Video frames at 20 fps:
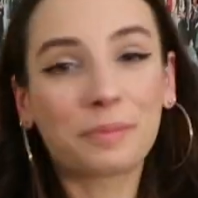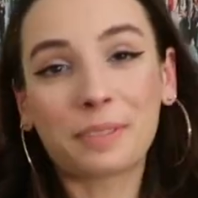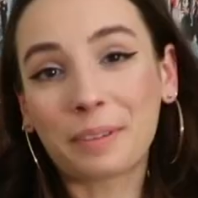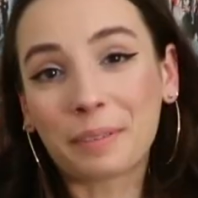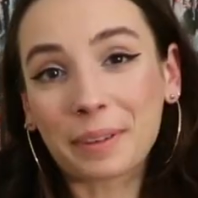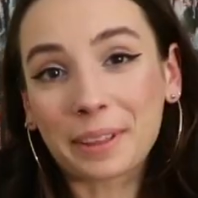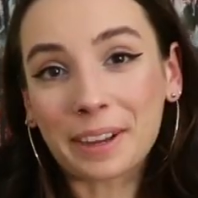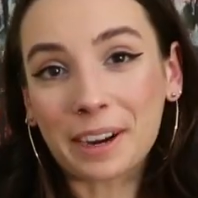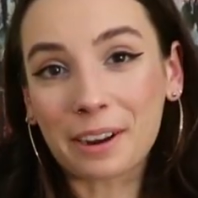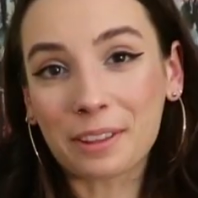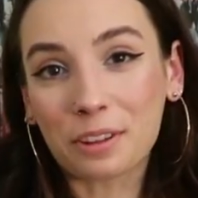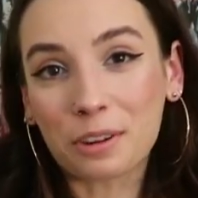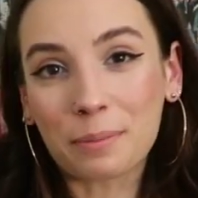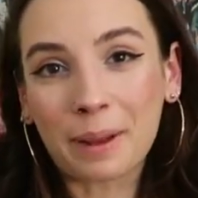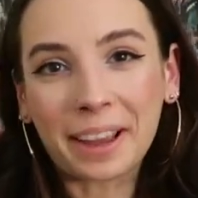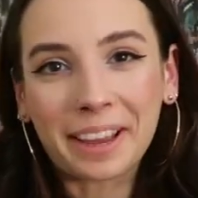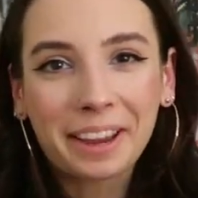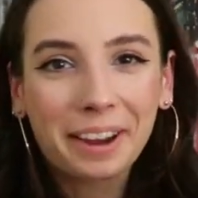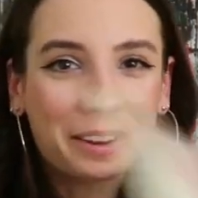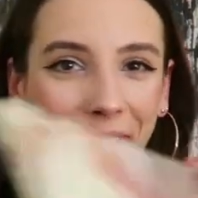We really gotta throw
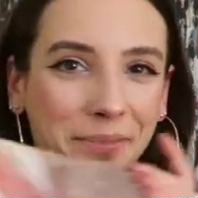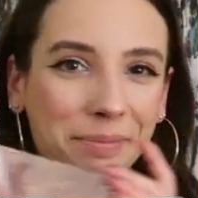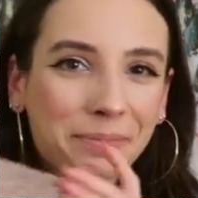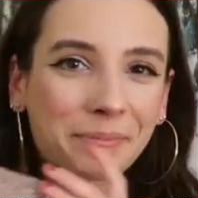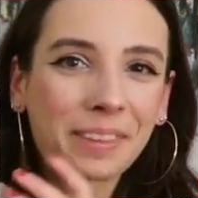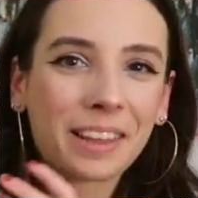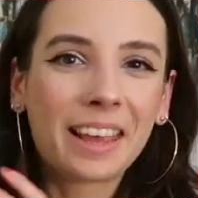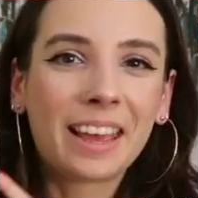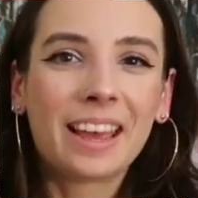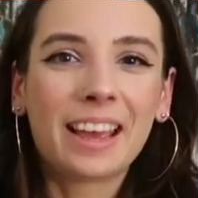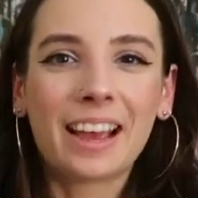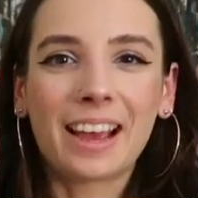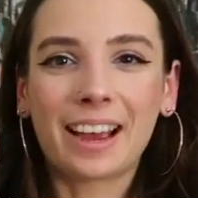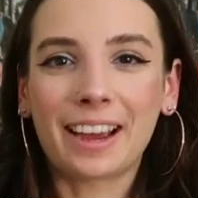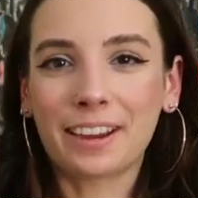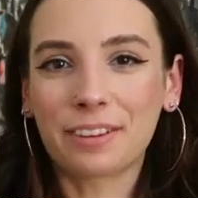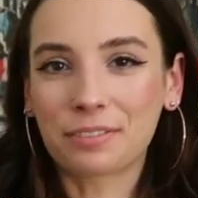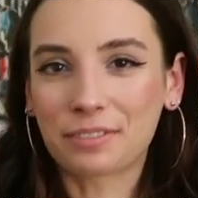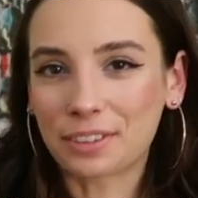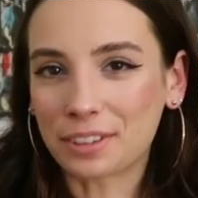back here.
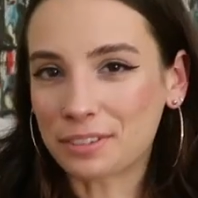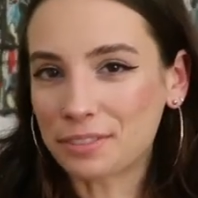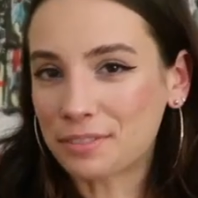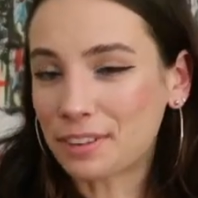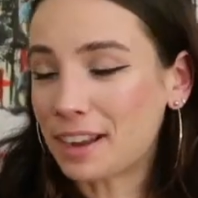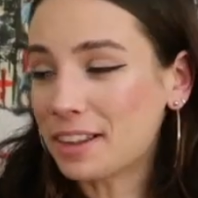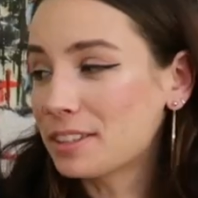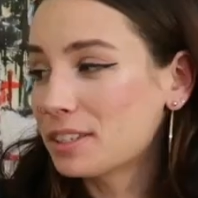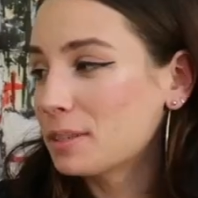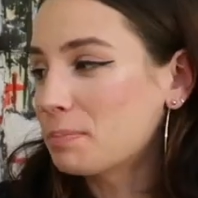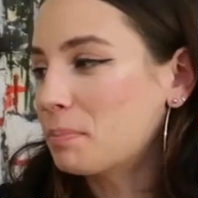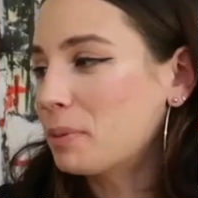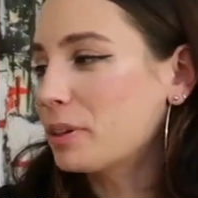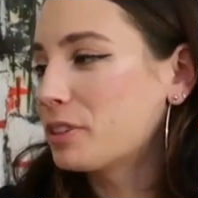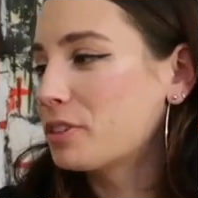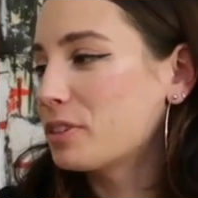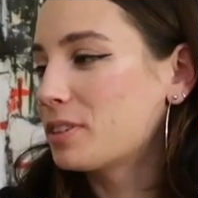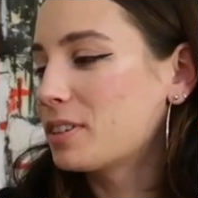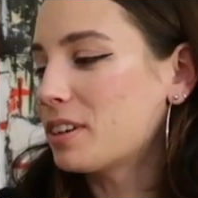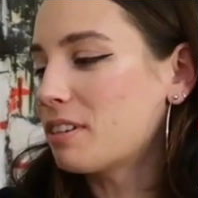I have Real Friends,
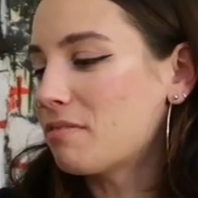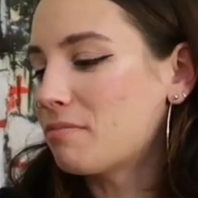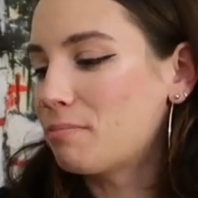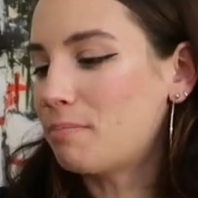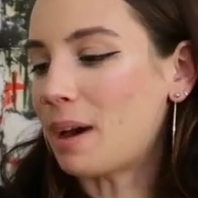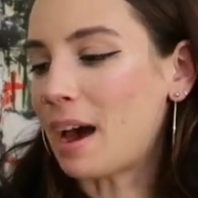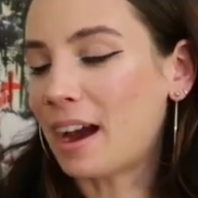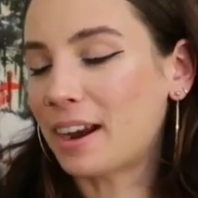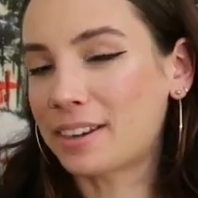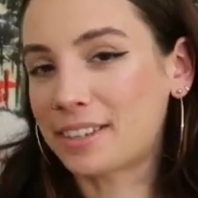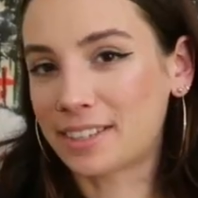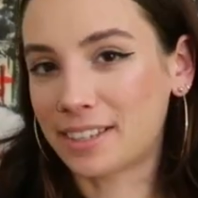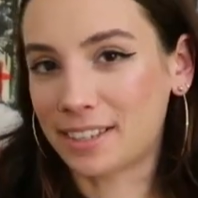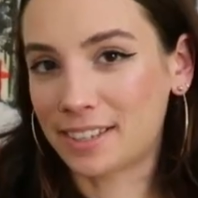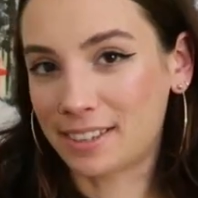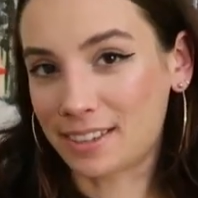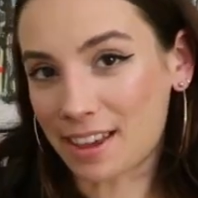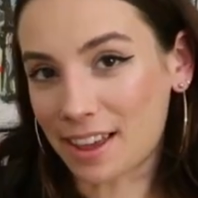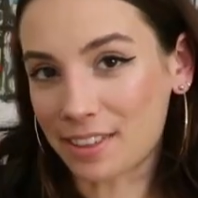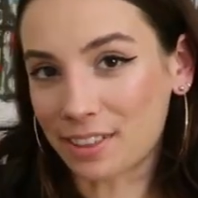Put Yourself Back
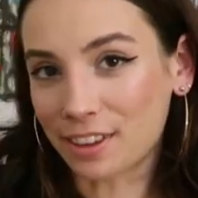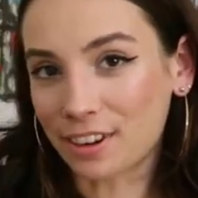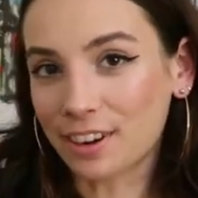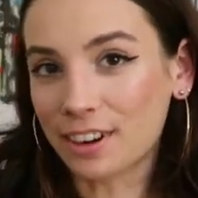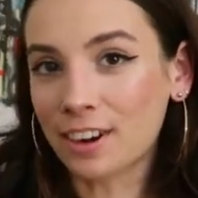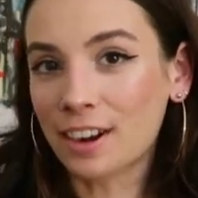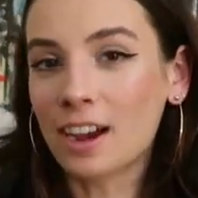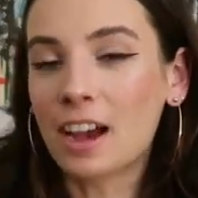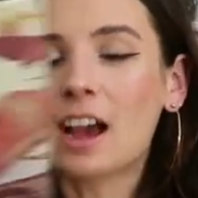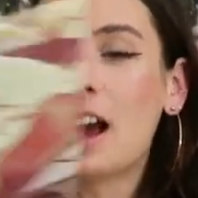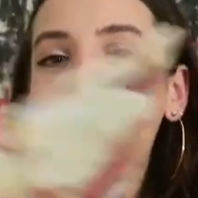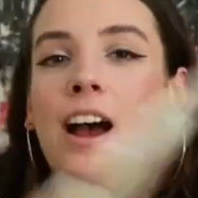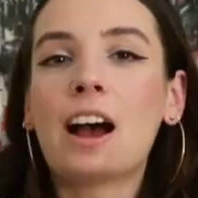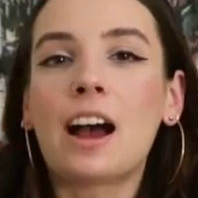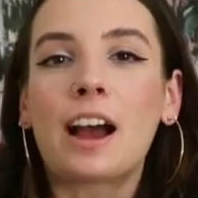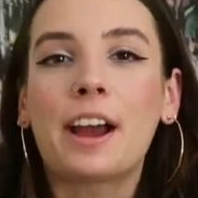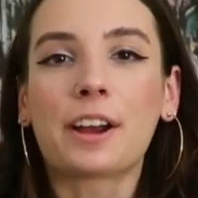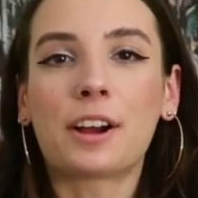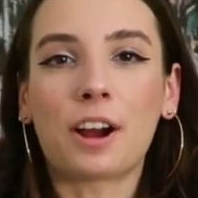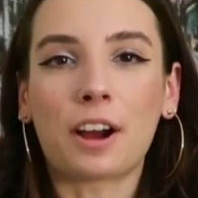Together.
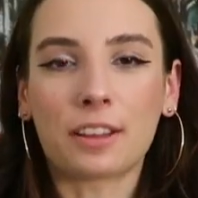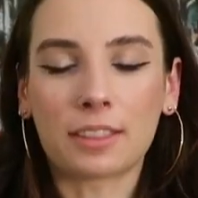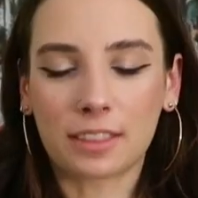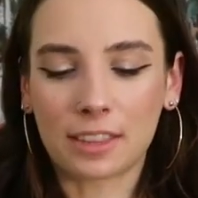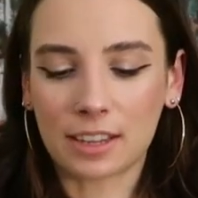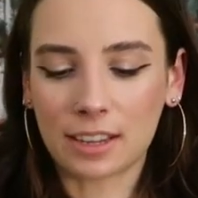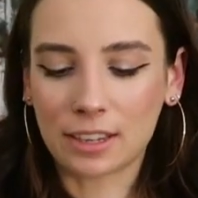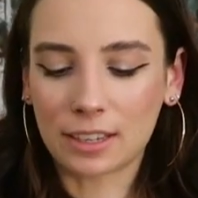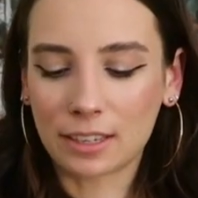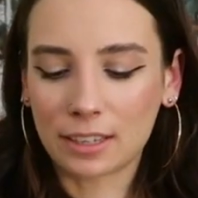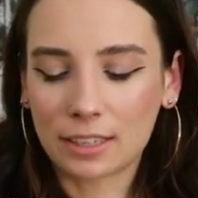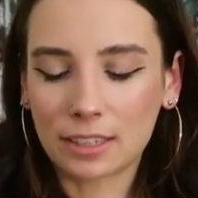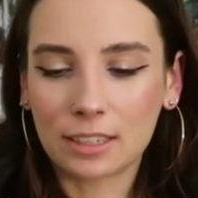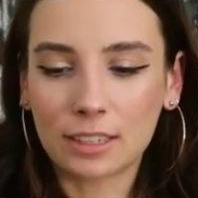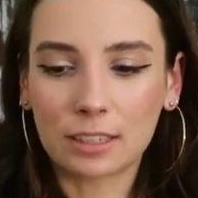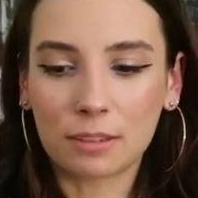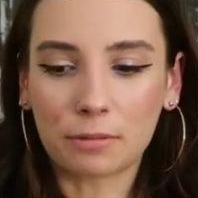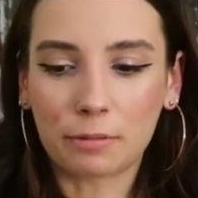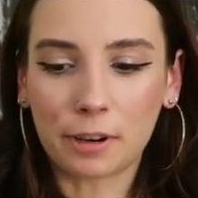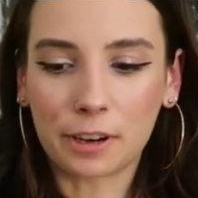I got
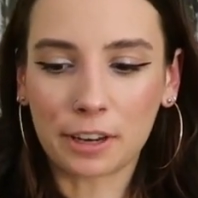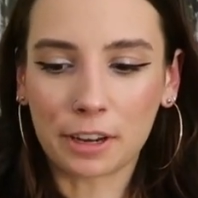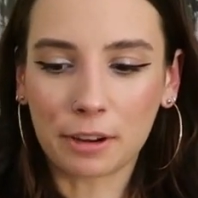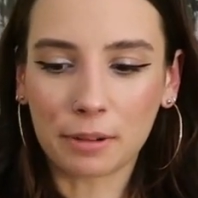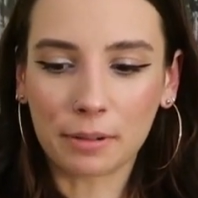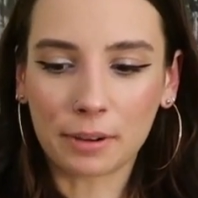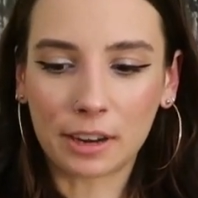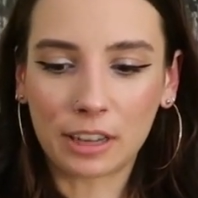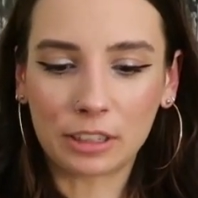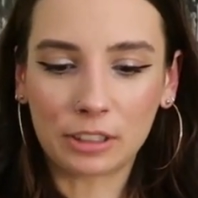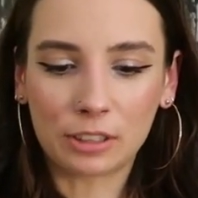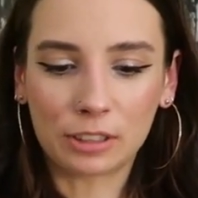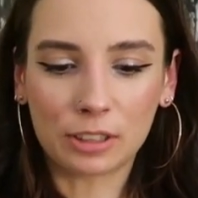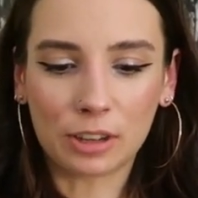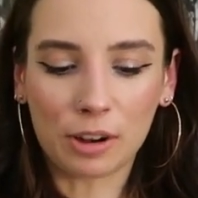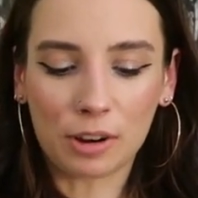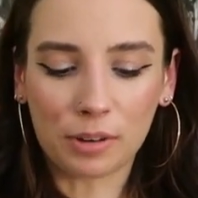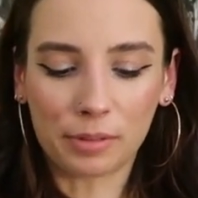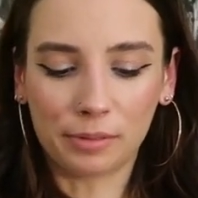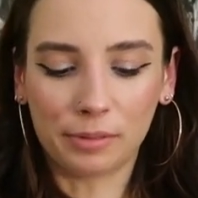this 1 year when I
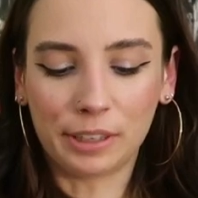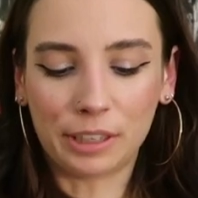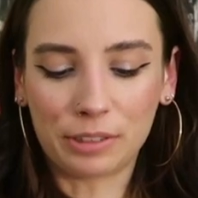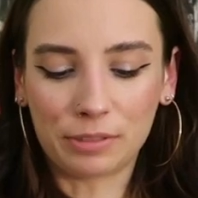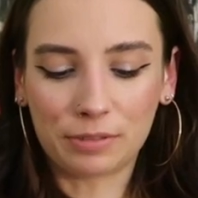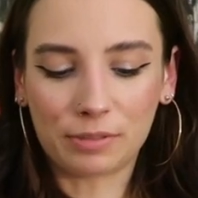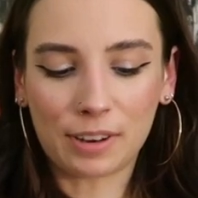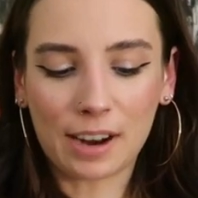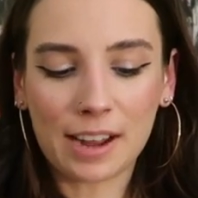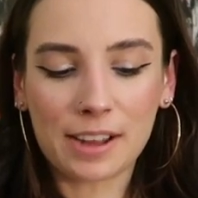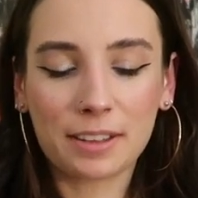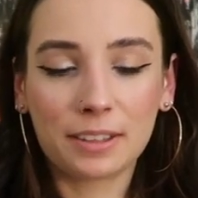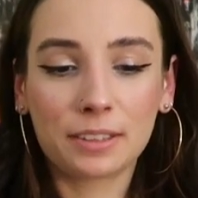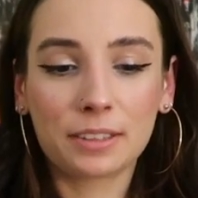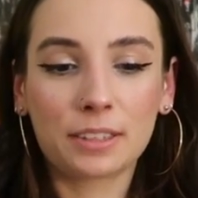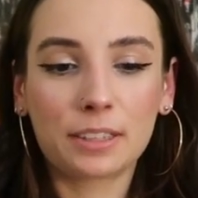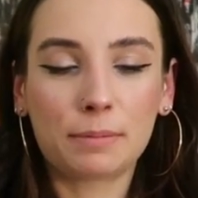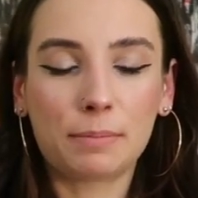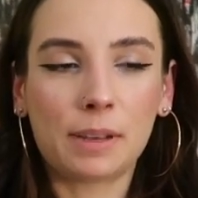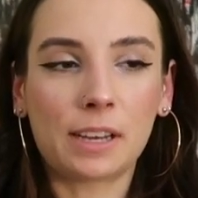saw Real
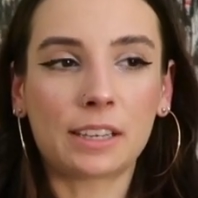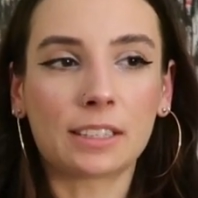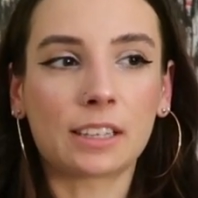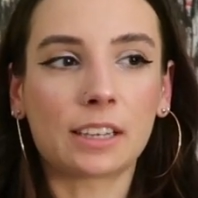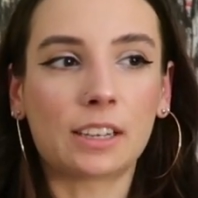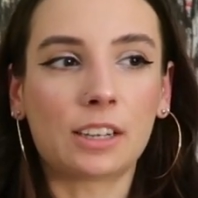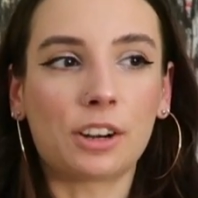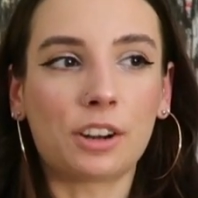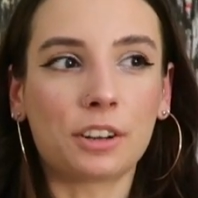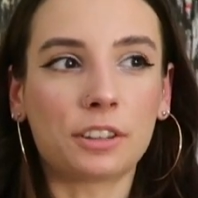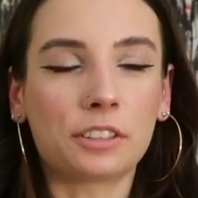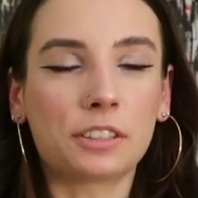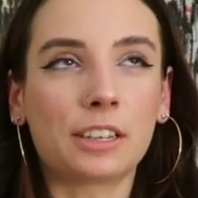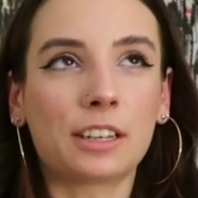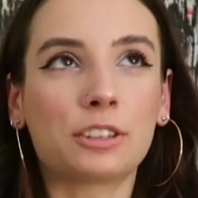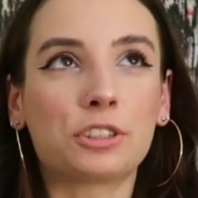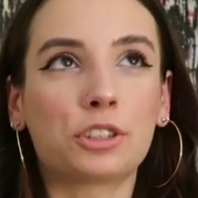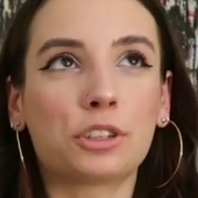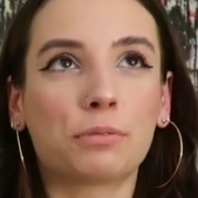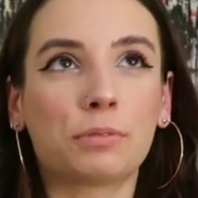Friends because I got into
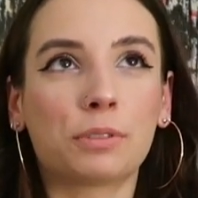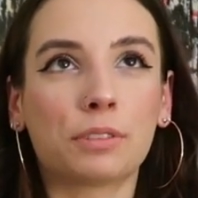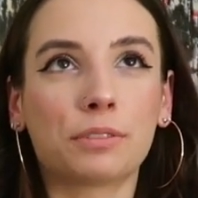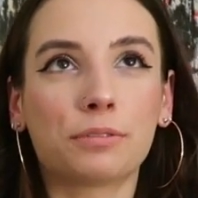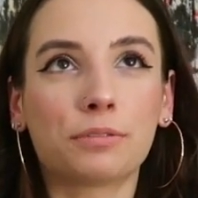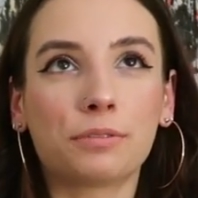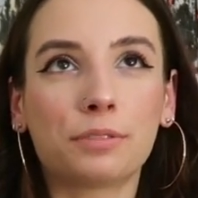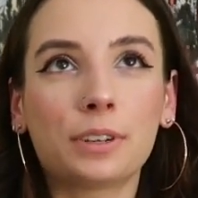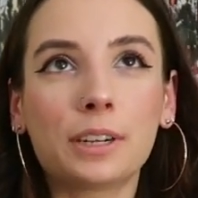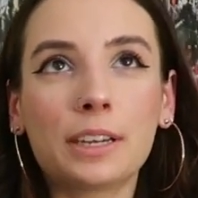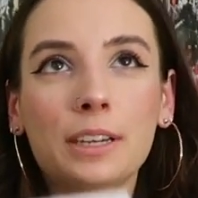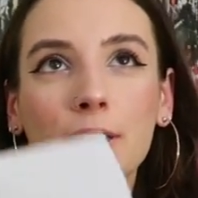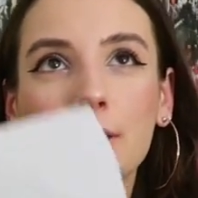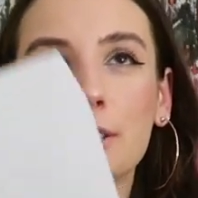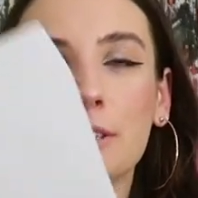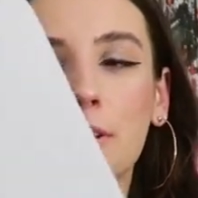that show for free,